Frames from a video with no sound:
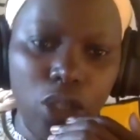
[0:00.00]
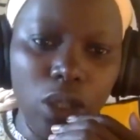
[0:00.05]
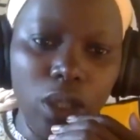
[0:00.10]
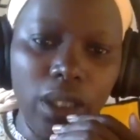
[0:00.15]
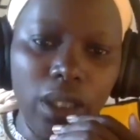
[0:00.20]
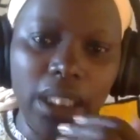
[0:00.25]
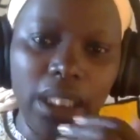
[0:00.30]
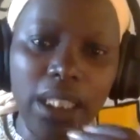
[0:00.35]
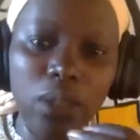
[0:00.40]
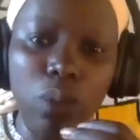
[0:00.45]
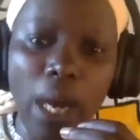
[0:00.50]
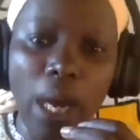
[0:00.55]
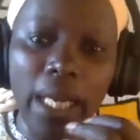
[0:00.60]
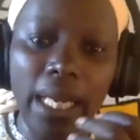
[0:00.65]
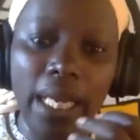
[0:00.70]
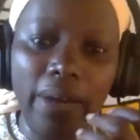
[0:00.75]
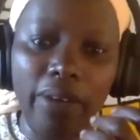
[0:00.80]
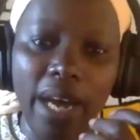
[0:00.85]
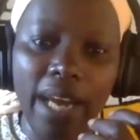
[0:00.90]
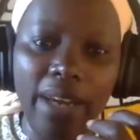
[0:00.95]
This is why
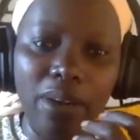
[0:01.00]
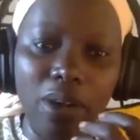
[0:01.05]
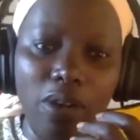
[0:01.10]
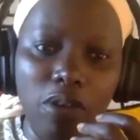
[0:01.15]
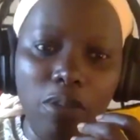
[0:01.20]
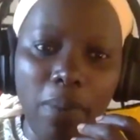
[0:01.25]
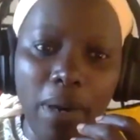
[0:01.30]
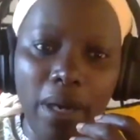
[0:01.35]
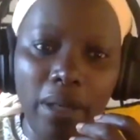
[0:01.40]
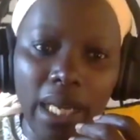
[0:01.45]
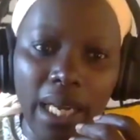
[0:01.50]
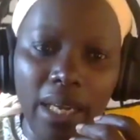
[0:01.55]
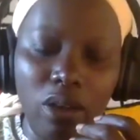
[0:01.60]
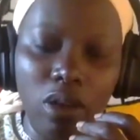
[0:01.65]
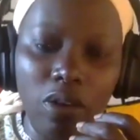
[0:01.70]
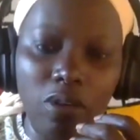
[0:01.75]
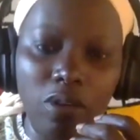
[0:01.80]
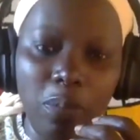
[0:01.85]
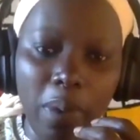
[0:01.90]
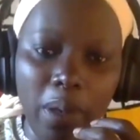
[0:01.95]
I love
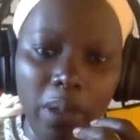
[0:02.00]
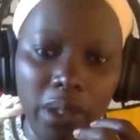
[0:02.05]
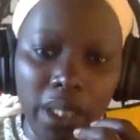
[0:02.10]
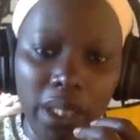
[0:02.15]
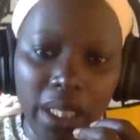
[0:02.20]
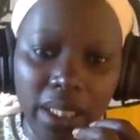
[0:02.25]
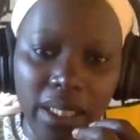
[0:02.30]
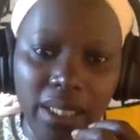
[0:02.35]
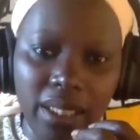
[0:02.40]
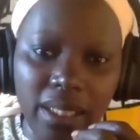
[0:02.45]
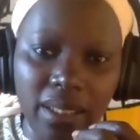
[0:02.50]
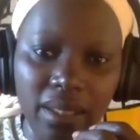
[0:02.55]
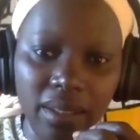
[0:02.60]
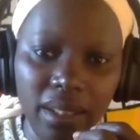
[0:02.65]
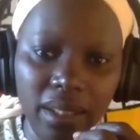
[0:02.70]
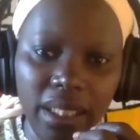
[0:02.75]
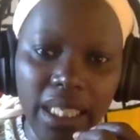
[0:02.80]
about kids.